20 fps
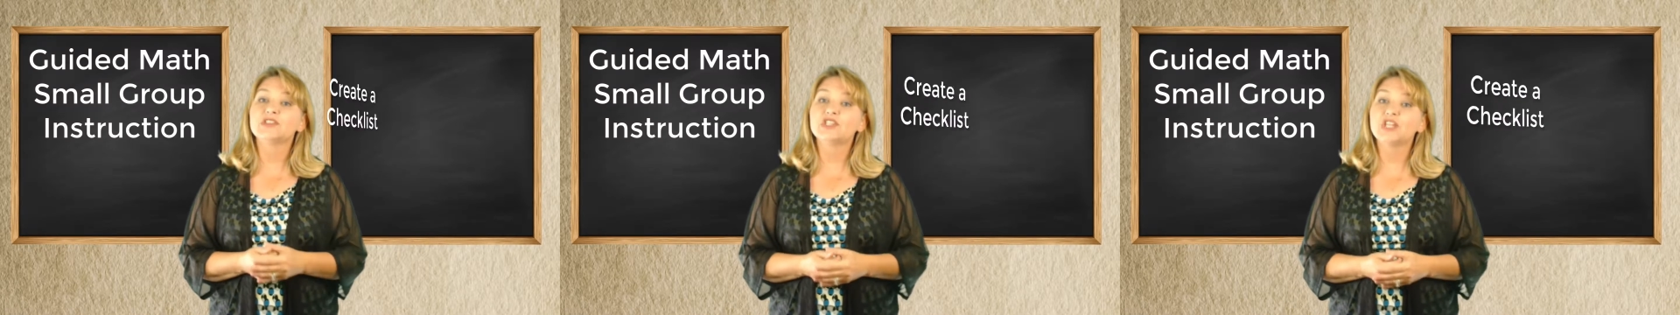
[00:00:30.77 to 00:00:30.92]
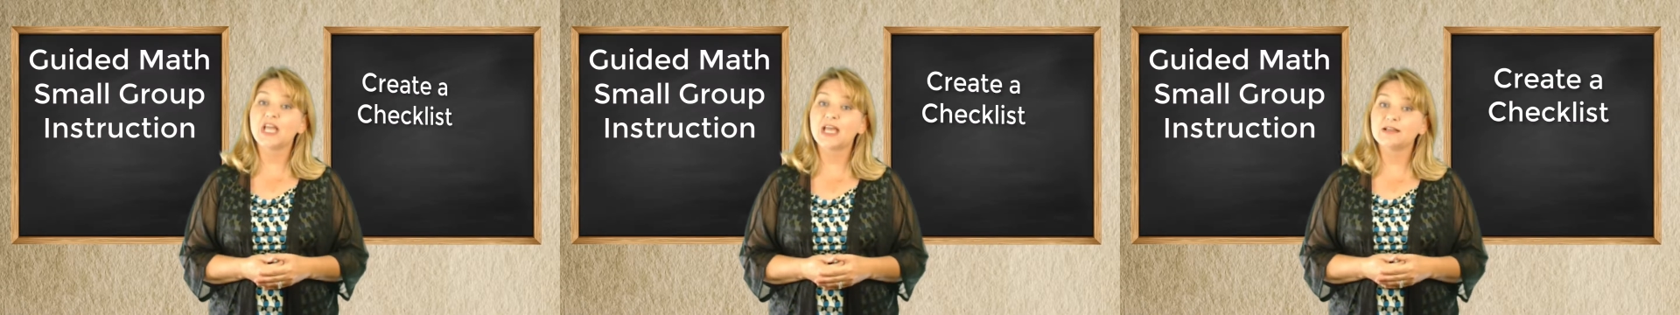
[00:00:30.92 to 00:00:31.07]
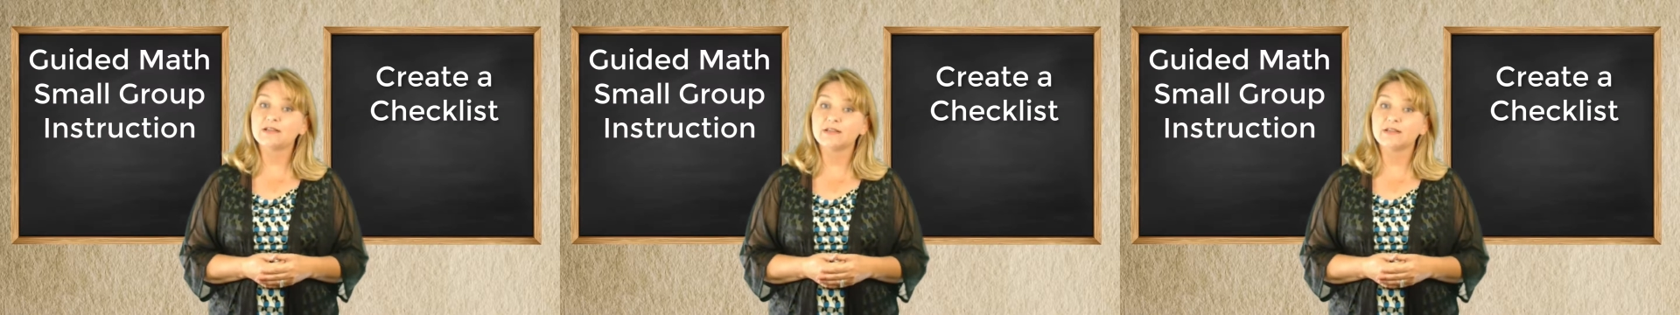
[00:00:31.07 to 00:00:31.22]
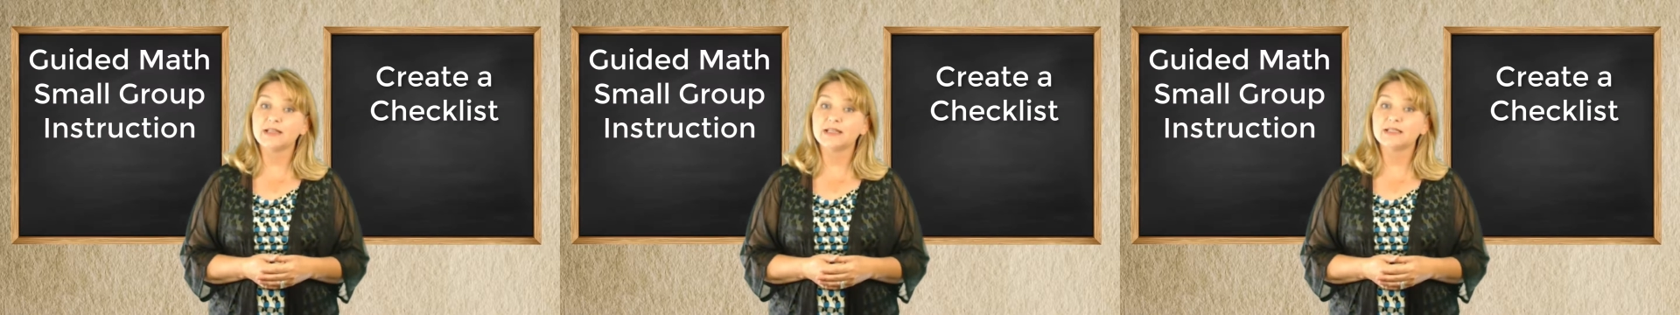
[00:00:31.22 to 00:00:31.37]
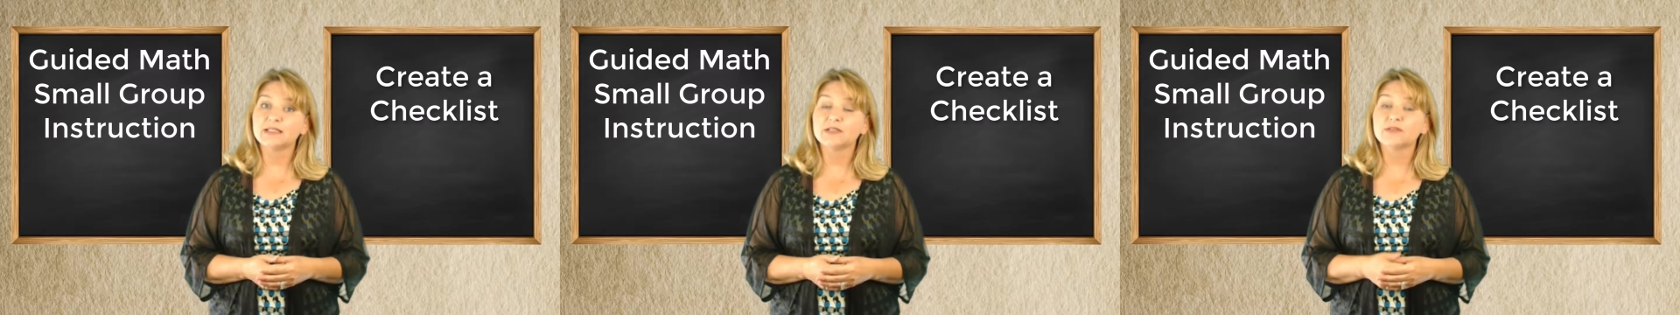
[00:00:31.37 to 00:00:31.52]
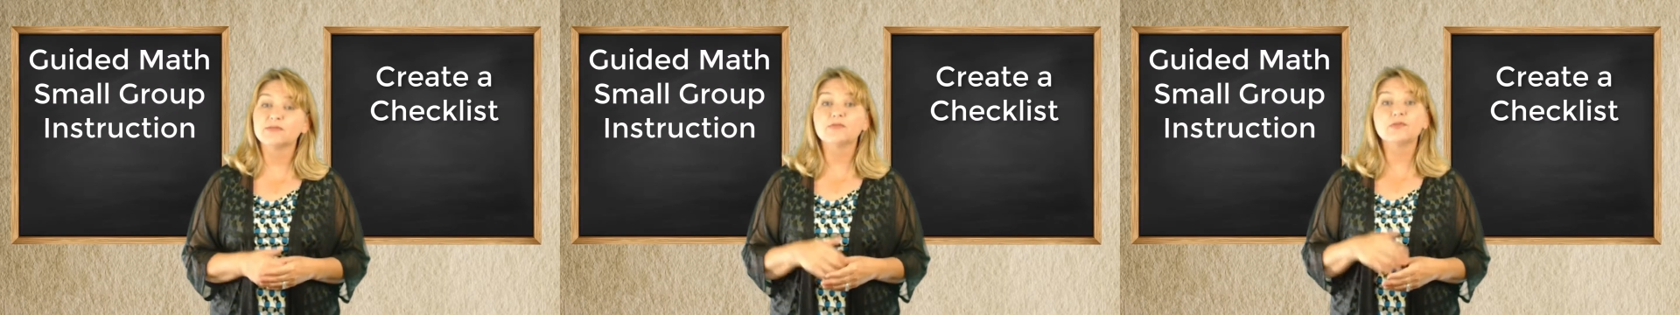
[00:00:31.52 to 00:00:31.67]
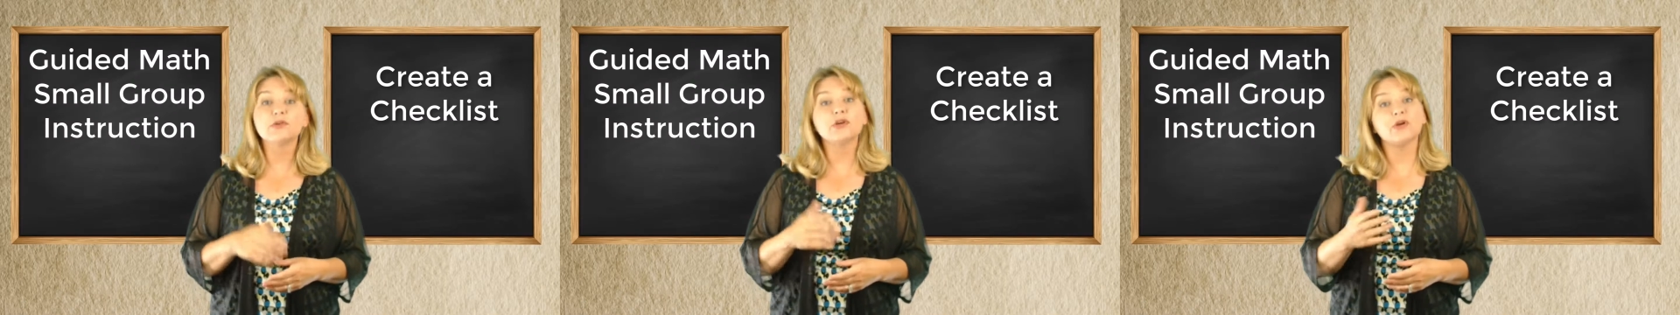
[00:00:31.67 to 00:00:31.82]

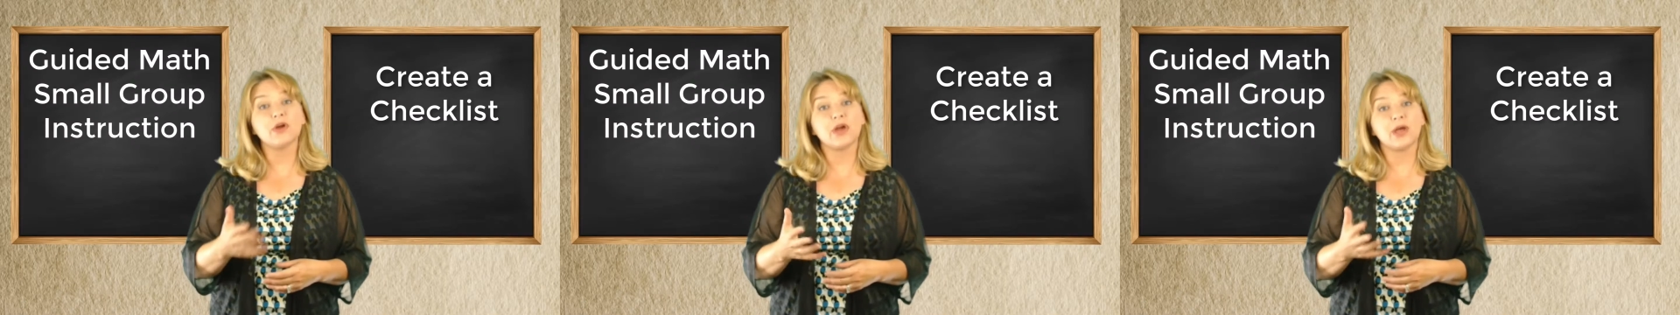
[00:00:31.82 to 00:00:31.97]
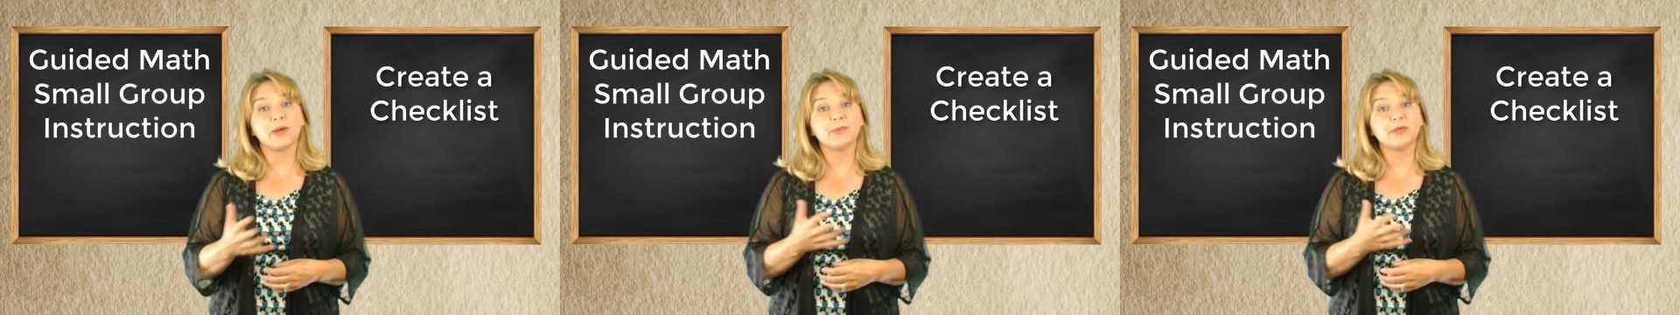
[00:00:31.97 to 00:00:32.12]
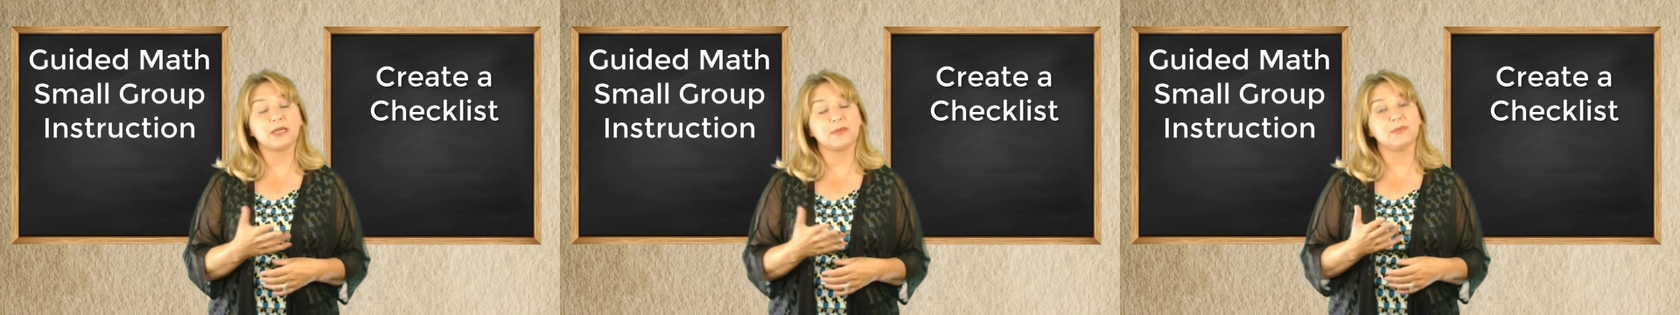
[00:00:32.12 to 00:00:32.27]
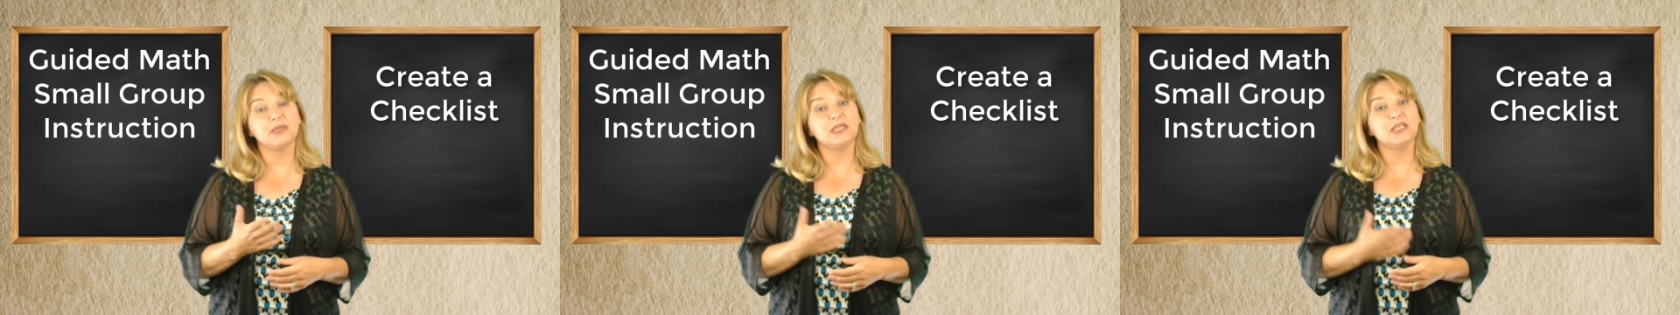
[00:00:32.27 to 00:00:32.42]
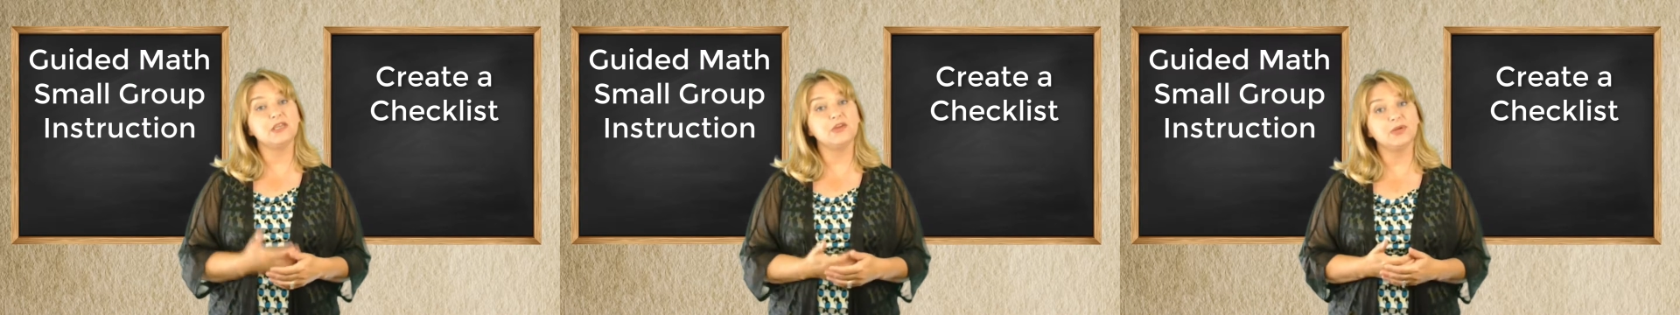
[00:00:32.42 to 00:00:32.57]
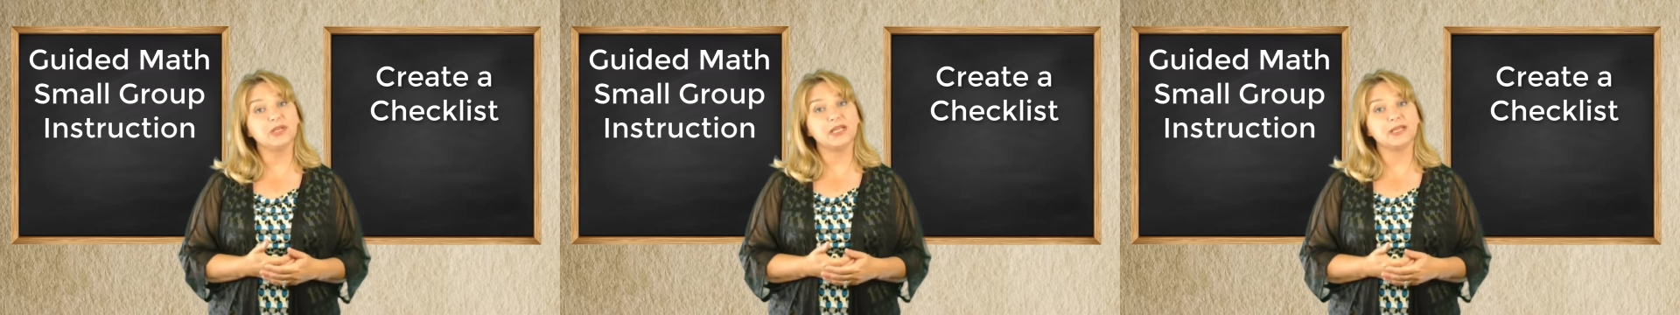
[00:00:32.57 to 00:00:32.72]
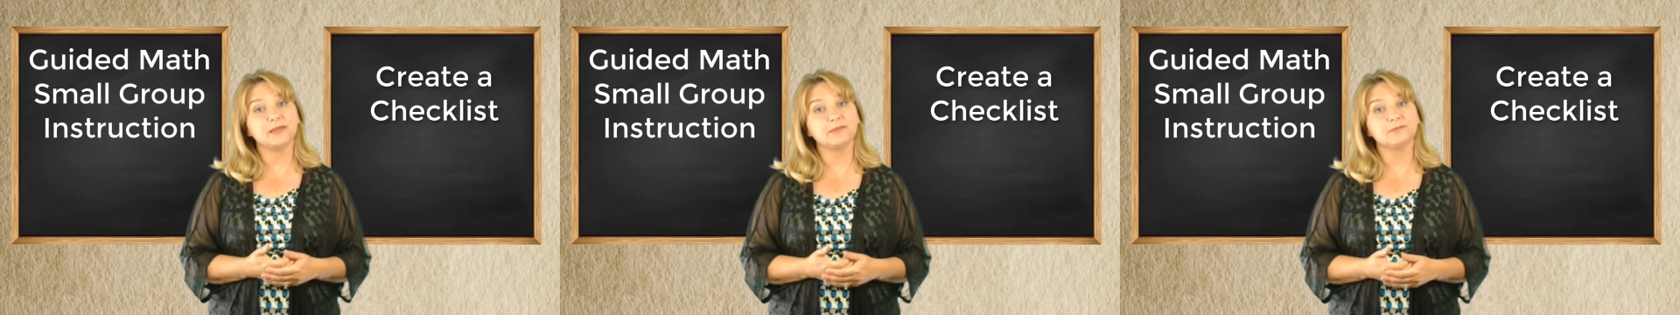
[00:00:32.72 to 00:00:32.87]
checklist for your upcoming
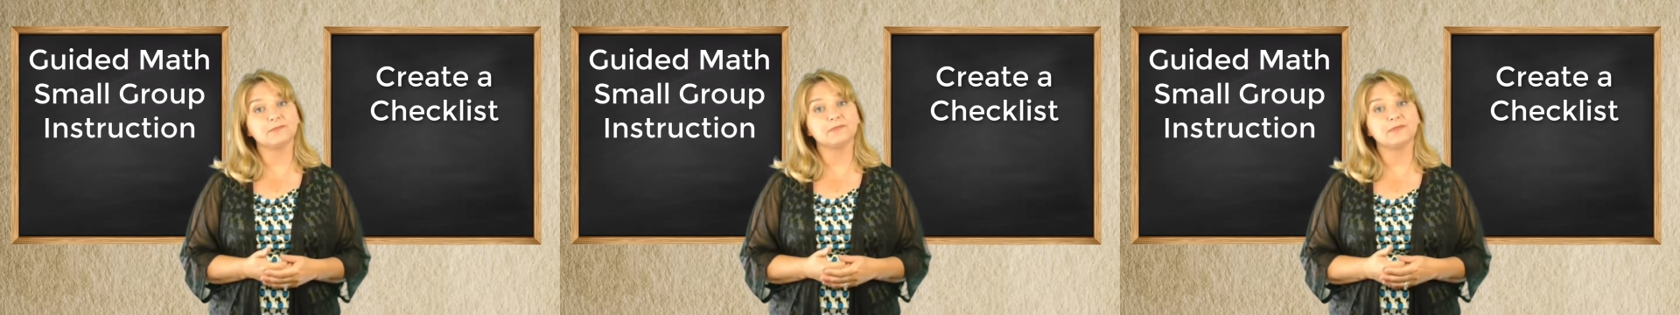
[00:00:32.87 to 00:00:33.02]
unit.